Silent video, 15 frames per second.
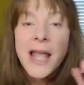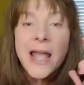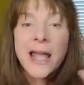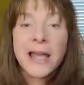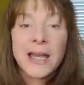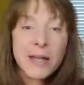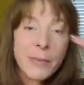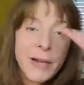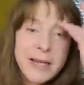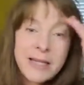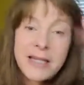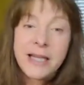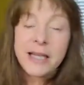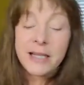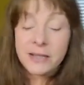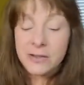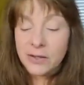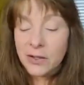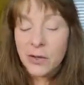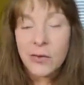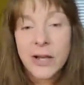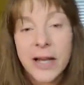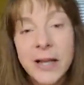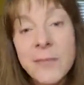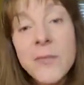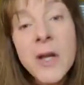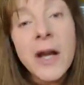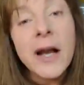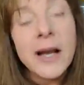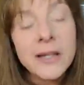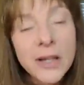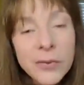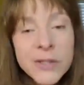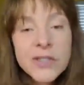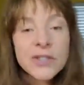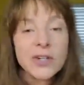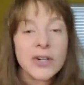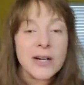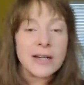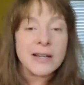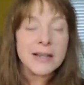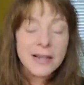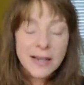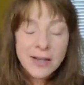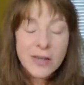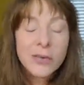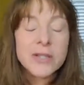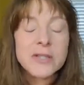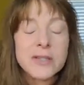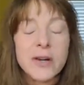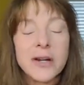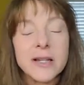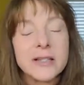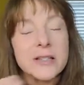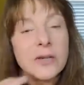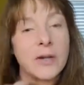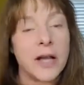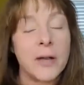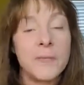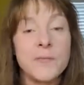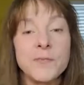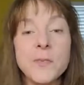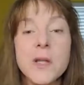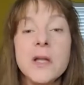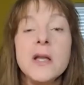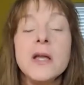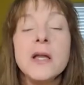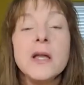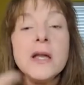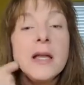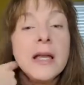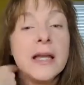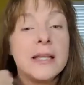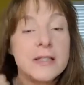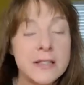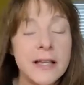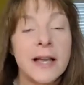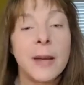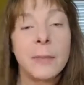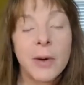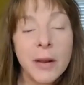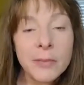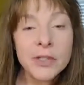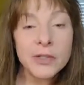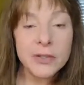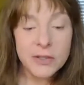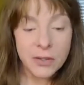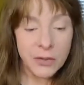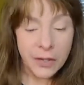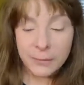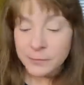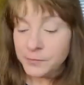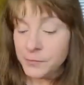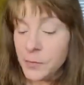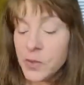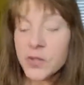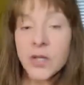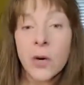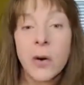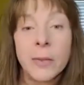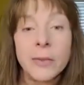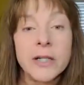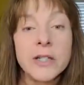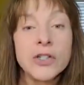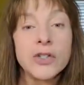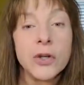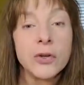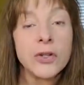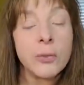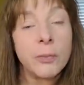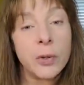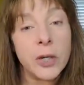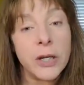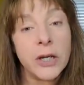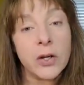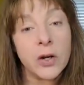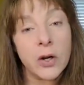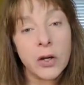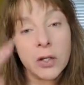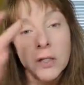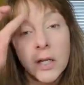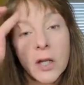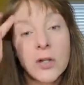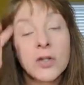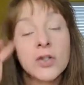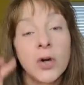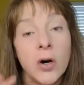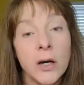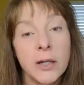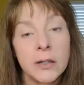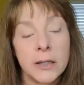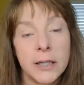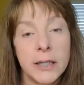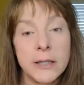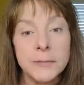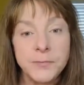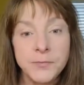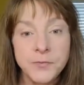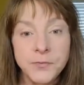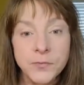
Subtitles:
anybody can, okay? I know it's dark. I know it's dark. It's okay. I promise you it's okay. So I'm going to show you putting it on darkly